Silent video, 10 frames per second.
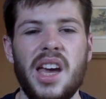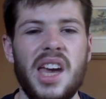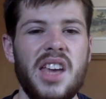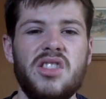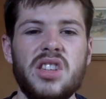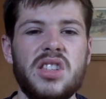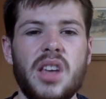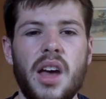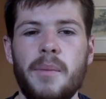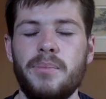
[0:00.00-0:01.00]
it just
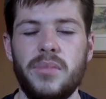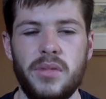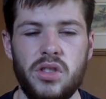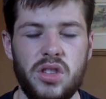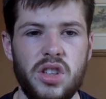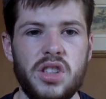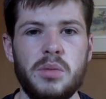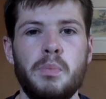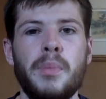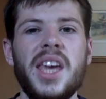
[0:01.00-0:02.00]

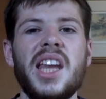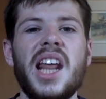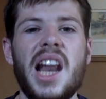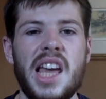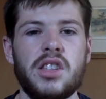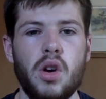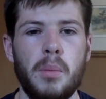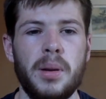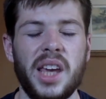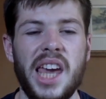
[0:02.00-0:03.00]
making it less
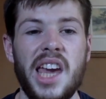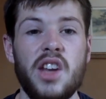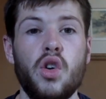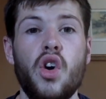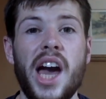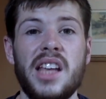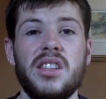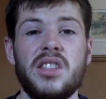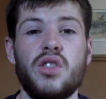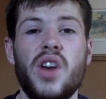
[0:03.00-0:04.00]
complicated or
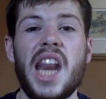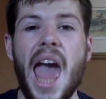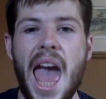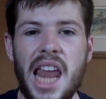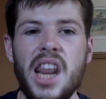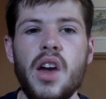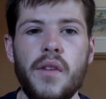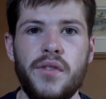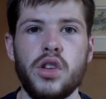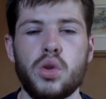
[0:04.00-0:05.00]
answering any of
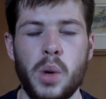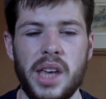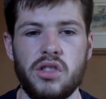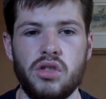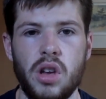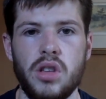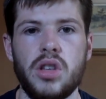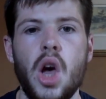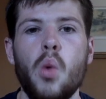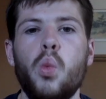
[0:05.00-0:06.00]
those questions
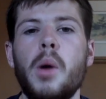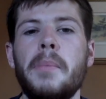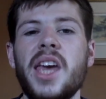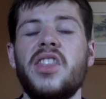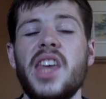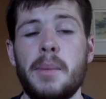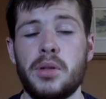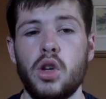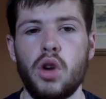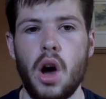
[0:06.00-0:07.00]
will make the
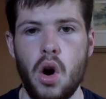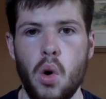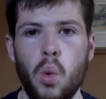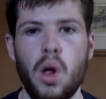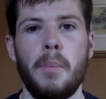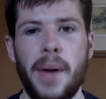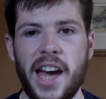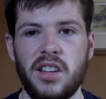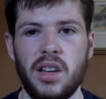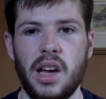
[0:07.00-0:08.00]
episode a whole lot
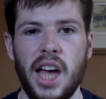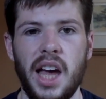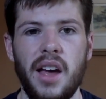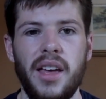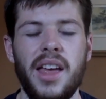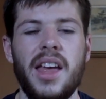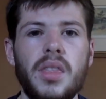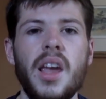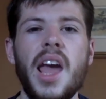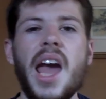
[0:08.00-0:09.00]
better.
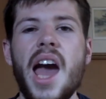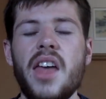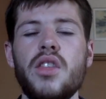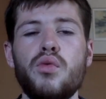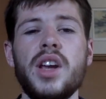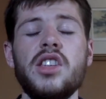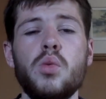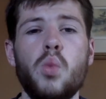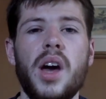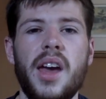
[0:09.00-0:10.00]
And the
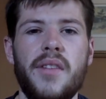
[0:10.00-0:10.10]
reason why I